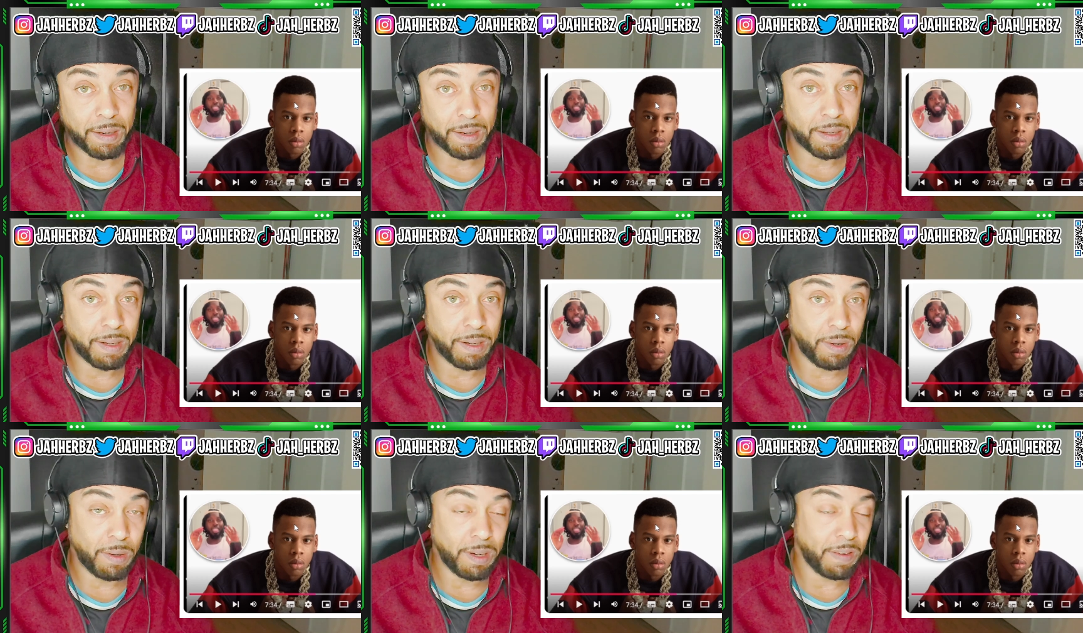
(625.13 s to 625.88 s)
Speaker 1: You
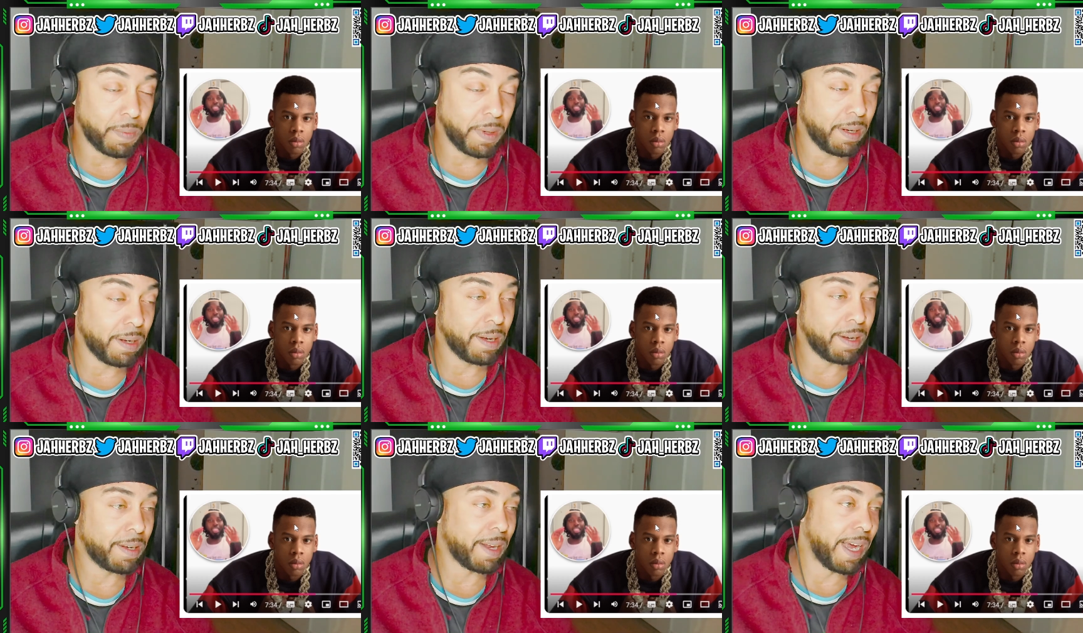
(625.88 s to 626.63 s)
know, it's being
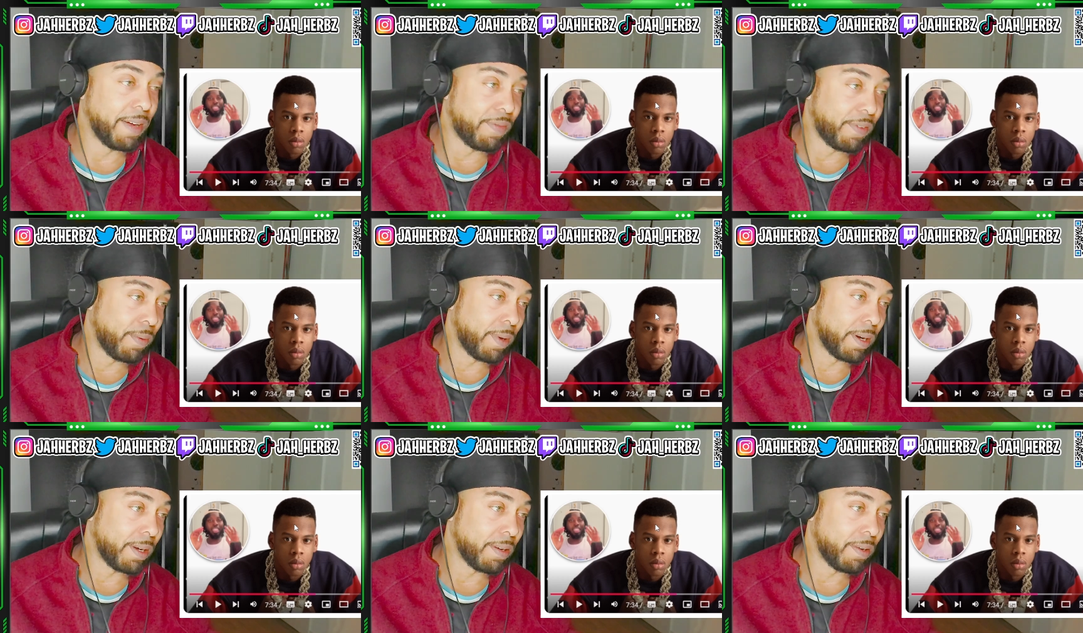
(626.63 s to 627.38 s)
done to
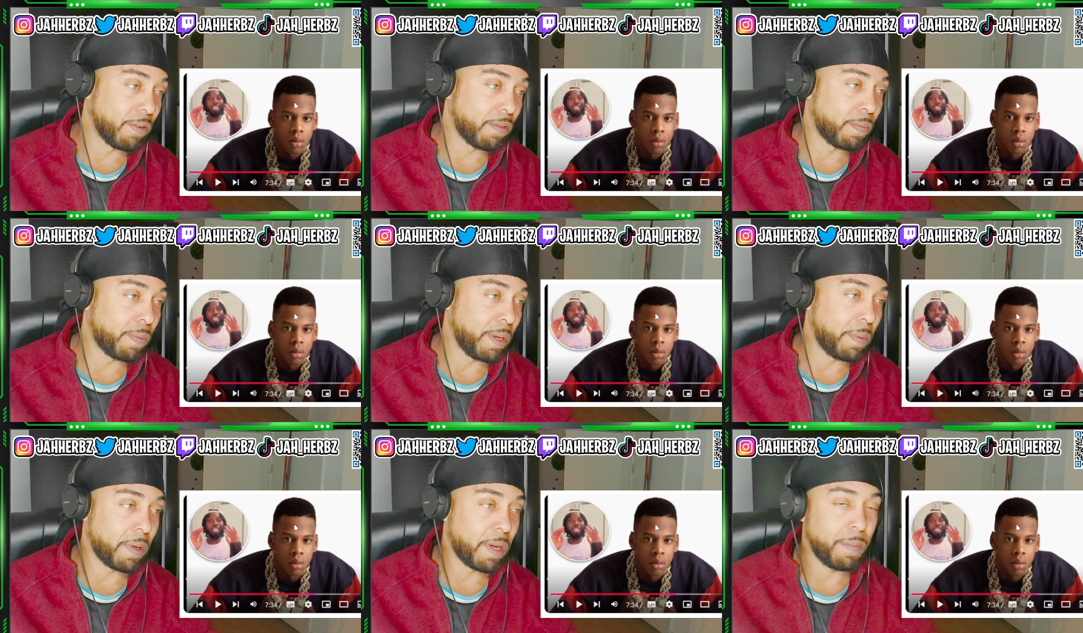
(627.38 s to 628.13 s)
everyone, you know, so
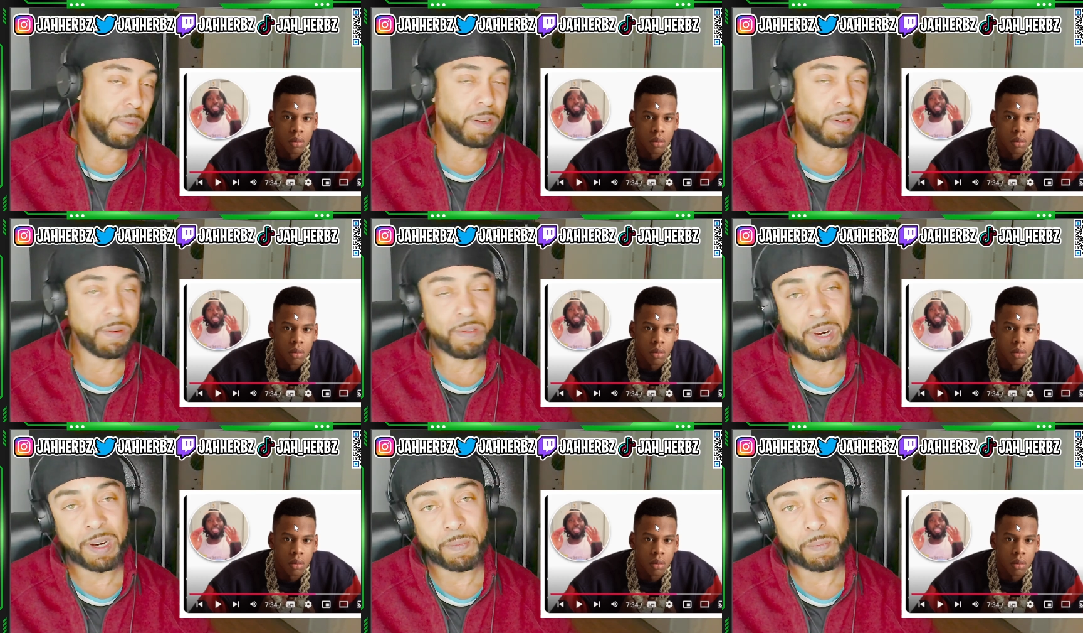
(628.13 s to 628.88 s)
people come in and don't
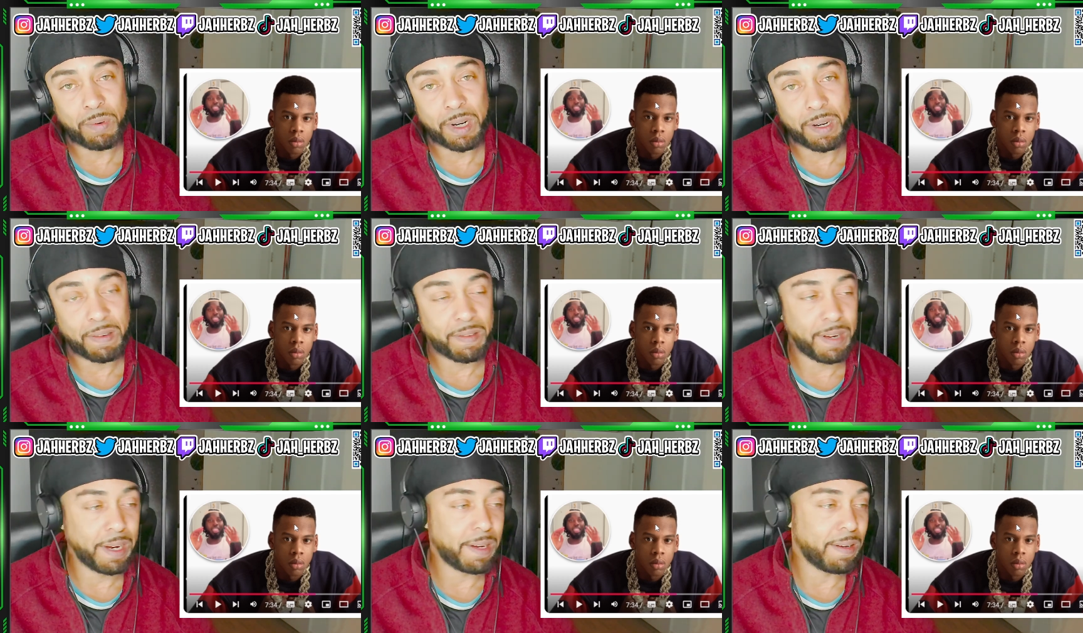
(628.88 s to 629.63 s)
try to break the
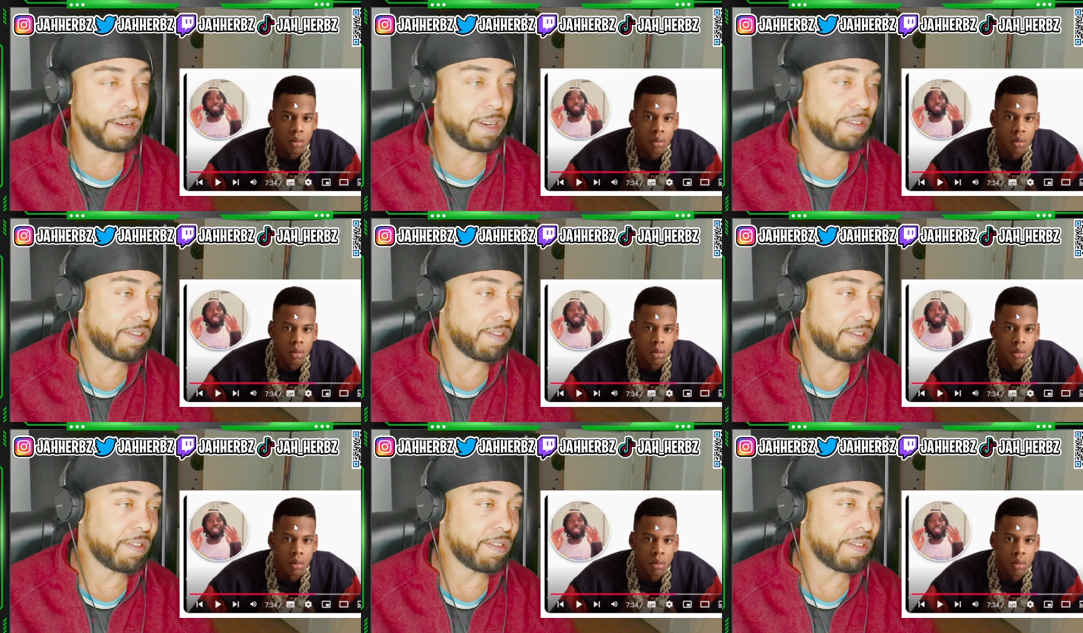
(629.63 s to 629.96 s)
cycle. They just